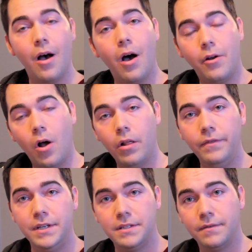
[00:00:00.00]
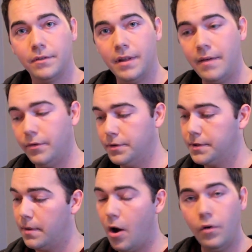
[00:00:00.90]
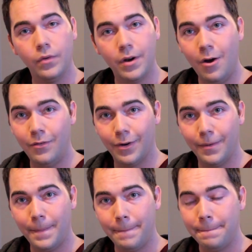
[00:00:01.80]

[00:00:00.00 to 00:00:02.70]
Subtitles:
on all of these different levels, over and over,